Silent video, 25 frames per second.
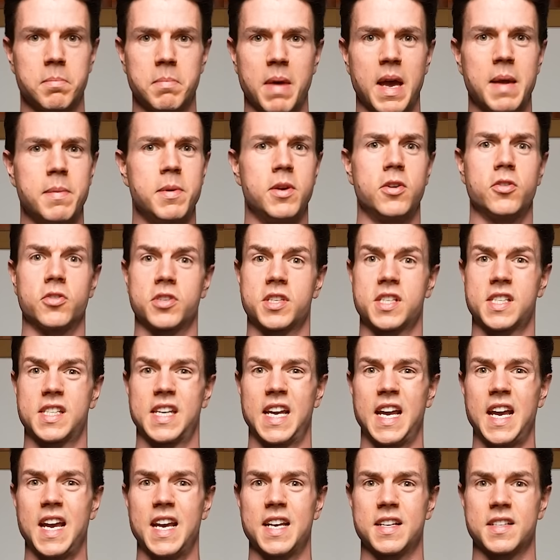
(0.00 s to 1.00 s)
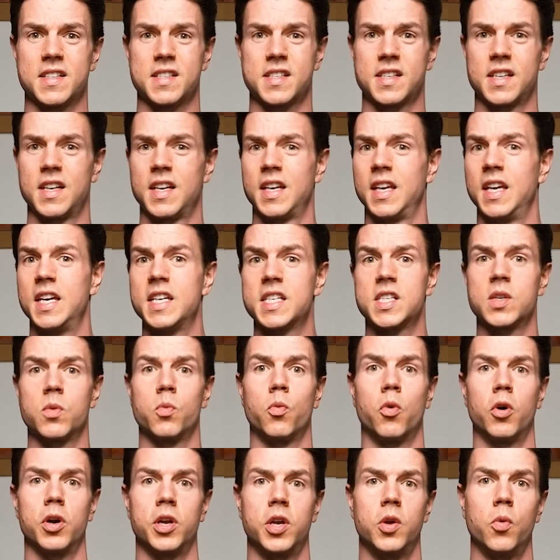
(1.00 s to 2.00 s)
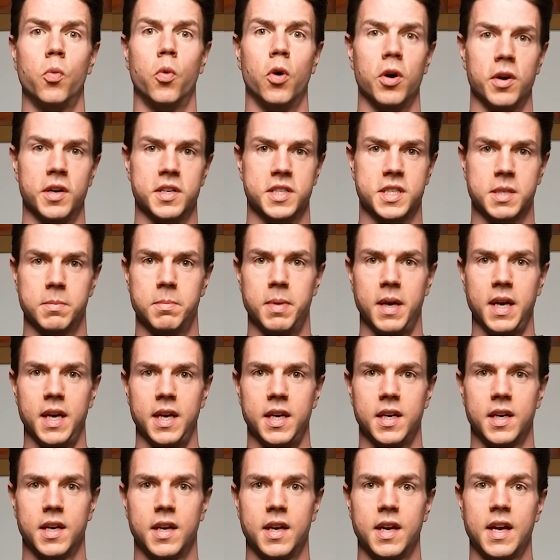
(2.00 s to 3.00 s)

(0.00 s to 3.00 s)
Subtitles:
Maybe your stance isn't what you want it to be,